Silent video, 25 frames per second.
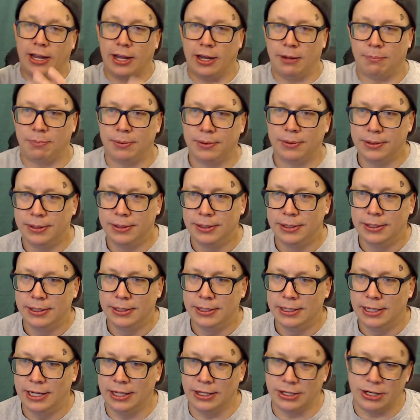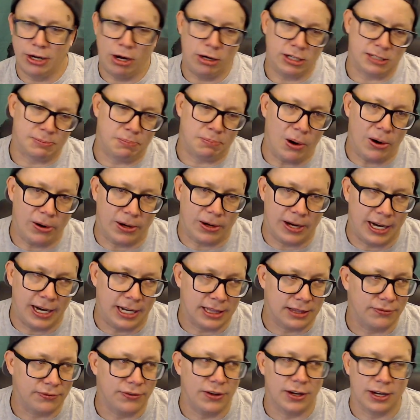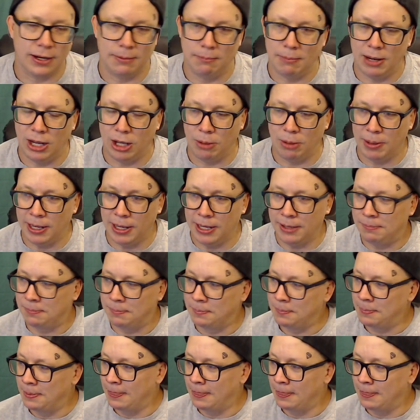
up, and the dog's barking at the fucking mailman.